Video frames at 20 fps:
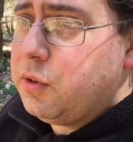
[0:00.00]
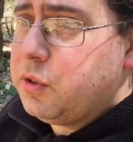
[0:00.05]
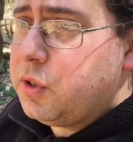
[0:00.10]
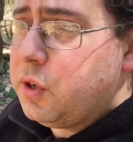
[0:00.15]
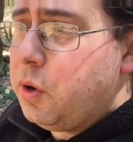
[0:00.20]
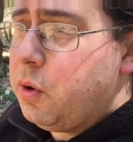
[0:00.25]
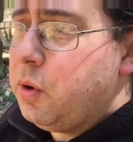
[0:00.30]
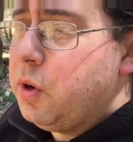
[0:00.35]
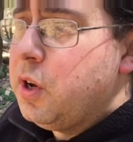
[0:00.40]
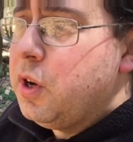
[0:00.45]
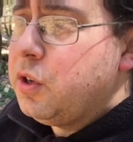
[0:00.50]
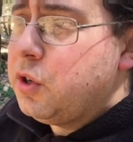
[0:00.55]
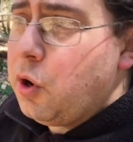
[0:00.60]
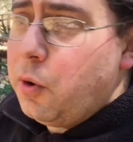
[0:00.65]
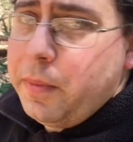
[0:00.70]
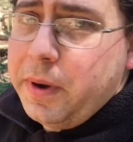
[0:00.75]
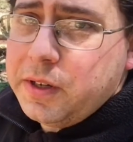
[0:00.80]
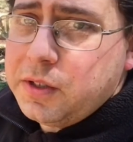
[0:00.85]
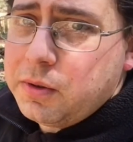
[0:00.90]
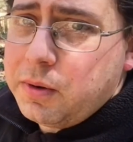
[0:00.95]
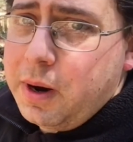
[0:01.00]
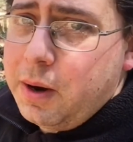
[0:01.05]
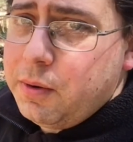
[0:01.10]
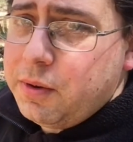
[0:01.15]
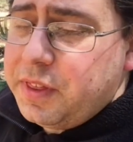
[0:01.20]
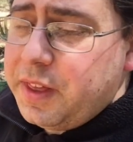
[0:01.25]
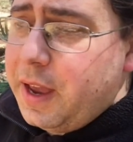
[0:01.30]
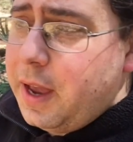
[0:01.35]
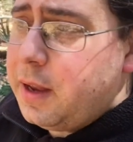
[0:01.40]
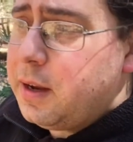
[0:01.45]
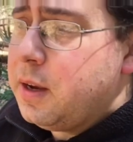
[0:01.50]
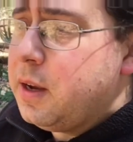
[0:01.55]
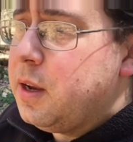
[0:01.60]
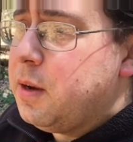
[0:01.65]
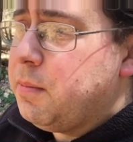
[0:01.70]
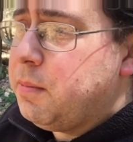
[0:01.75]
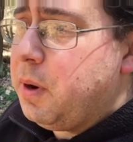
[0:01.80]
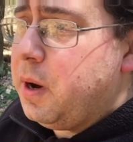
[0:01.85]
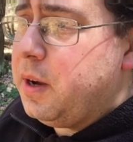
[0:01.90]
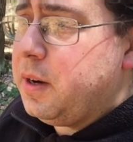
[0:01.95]
So don't mess around with that.
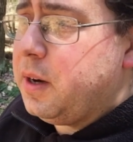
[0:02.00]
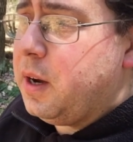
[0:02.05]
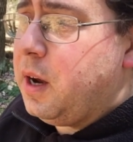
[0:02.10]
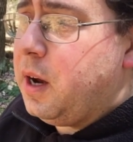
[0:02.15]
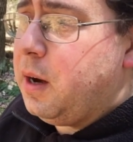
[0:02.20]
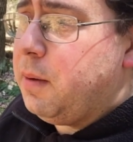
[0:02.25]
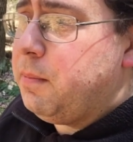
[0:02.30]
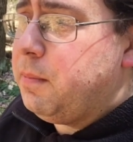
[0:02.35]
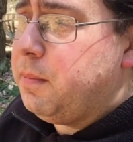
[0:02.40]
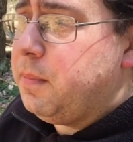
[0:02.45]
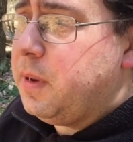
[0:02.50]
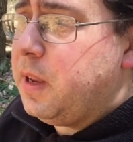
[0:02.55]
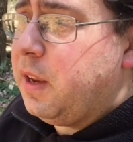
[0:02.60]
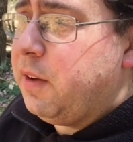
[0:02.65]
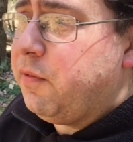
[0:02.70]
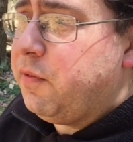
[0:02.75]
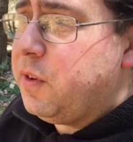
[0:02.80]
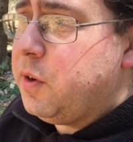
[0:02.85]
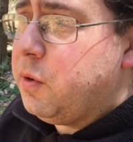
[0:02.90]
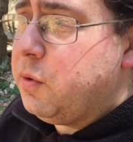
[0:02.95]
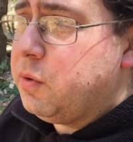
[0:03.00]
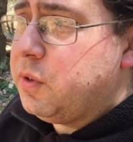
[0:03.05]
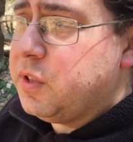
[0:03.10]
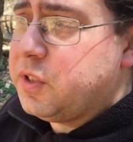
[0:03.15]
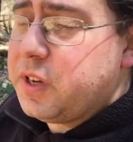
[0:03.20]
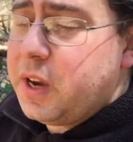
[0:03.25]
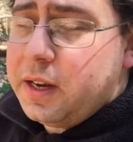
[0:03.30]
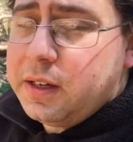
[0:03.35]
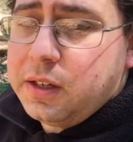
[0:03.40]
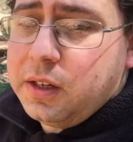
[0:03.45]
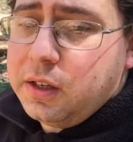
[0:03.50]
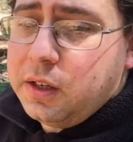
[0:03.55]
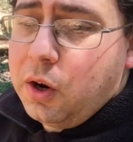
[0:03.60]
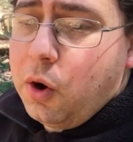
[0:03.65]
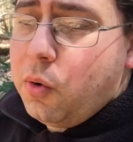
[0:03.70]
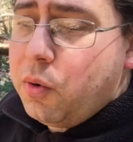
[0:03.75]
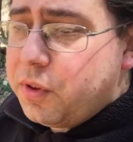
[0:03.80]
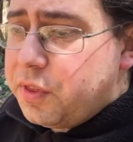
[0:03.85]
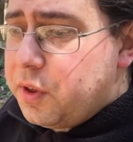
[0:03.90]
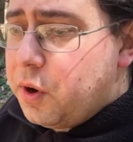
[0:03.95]
But if you decide to
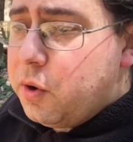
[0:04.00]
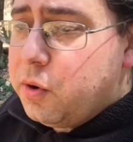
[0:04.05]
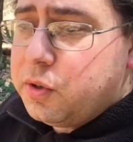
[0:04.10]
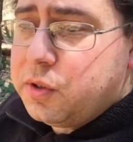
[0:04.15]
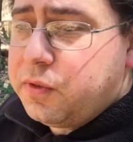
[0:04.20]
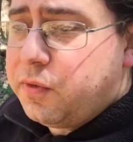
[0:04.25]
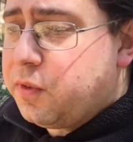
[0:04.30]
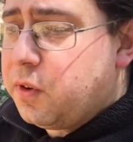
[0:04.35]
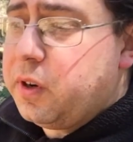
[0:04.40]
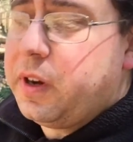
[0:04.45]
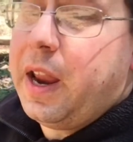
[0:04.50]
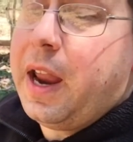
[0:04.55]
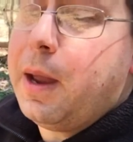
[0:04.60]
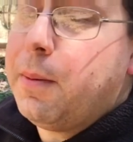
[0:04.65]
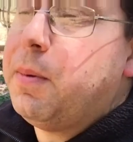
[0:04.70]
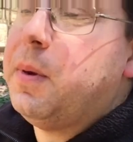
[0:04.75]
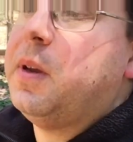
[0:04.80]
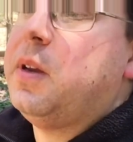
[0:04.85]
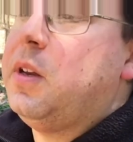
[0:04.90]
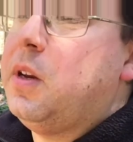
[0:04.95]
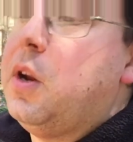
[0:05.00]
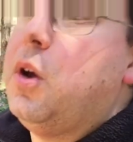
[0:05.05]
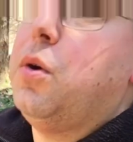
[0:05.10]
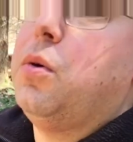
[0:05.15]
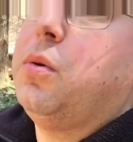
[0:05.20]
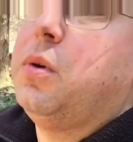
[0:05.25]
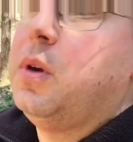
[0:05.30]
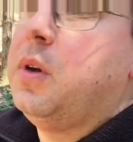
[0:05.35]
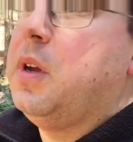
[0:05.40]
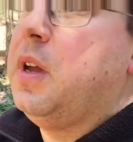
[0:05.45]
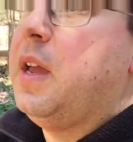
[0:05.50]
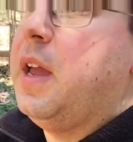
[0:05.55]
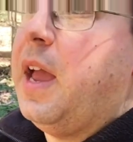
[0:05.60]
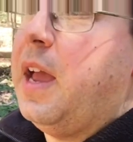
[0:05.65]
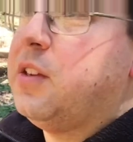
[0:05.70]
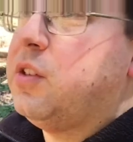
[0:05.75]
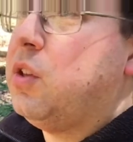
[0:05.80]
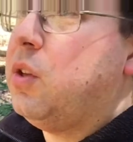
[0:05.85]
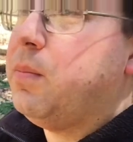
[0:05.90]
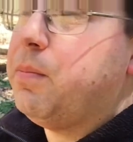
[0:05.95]
go with those for camping, you know,
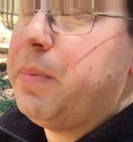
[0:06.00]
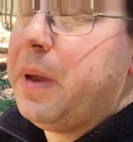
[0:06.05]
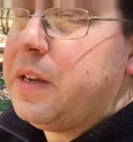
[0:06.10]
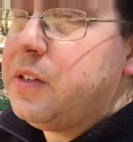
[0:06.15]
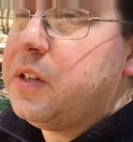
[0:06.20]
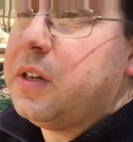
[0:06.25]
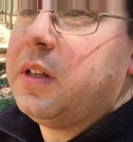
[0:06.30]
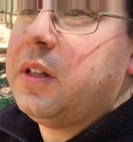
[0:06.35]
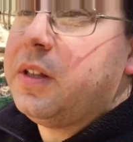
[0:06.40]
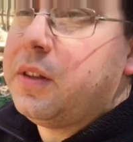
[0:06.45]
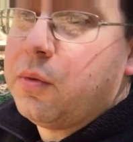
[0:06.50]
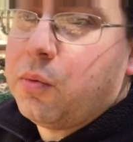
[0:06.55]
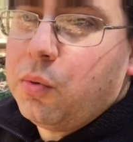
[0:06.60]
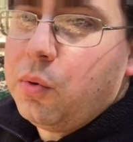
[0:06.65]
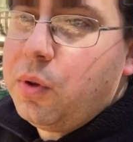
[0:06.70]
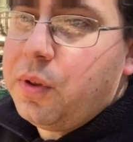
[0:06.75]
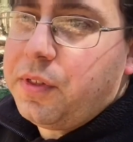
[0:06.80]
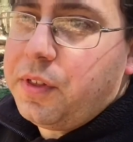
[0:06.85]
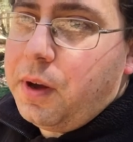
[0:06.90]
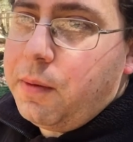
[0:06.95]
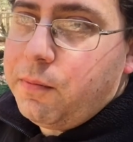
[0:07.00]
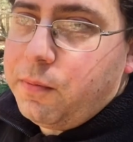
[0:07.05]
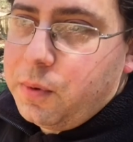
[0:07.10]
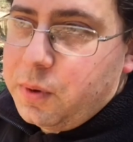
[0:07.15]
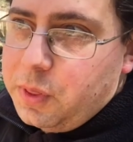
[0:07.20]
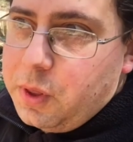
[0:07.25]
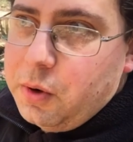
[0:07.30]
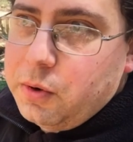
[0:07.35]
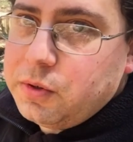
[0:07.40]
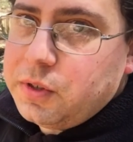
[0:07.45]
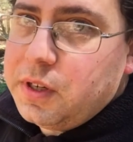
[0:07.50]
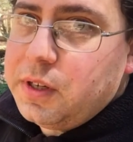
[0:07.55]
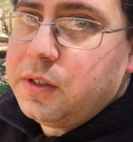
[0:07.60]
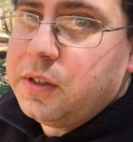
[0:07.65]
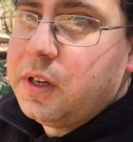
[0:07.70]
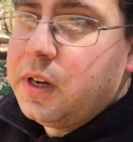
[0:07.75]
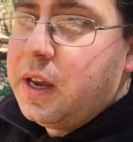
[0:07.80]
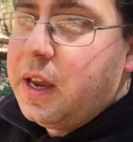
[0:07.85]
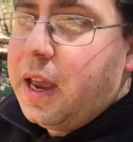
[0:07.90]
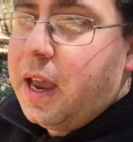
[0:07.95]
basically the rule of thumb with those is,
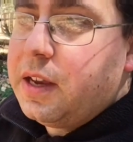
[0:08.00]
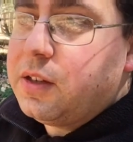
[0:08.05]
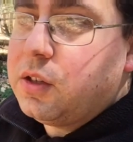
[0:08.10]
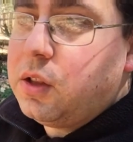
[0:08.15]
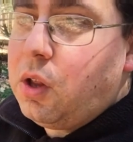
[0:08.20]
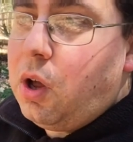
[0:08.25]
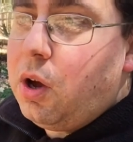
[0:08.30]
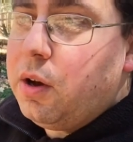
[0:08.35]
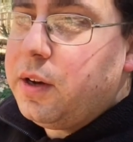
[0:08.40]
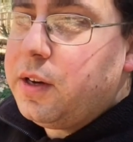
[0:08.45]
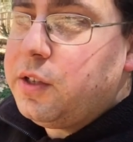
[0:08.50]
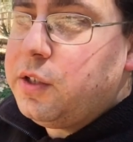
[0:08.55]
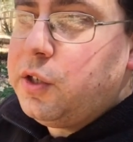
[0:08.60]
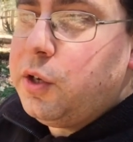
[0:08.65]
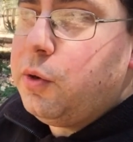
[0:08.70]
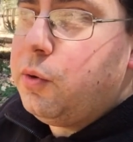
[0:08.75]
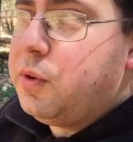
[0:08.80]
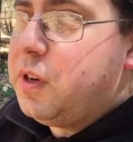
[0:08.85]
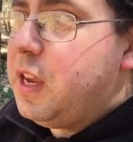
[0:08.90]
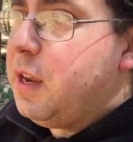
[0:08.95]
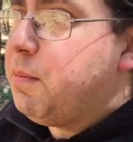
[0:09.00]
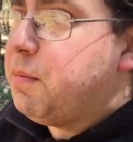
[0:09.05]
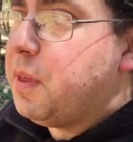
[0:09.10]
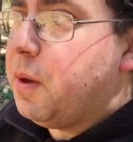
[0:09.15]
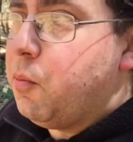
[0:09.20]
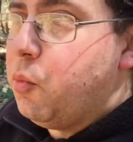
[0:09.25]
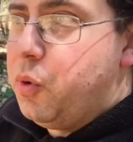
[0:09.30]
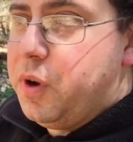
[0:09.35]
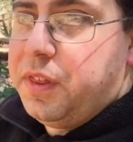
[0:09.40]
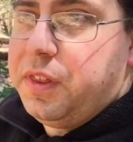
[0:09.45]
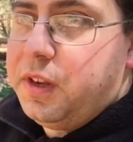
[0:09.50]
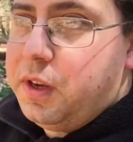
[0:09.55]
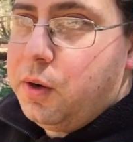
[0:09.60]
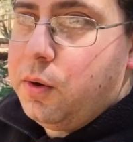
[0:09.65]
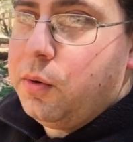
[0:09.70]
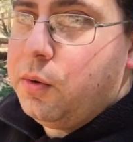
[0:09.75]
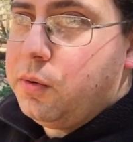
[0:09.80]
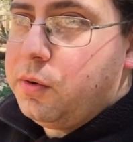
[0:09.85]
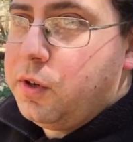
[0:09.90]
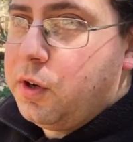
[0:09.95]
as long as you keep them with
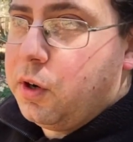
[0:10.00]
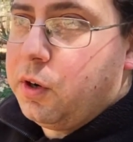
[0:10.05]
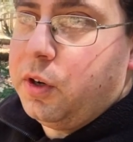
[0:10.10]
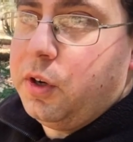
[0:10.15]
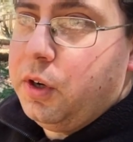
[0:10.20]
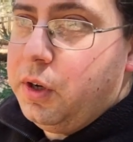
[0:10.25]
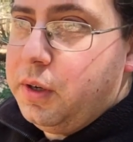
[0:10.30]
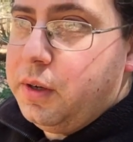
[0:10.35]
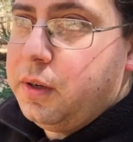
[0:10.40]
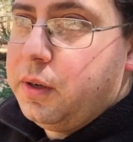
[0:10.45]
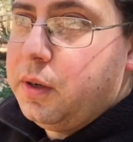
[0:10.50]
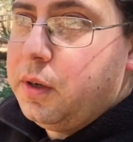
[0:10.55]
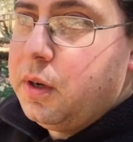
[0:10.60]
you, you're good.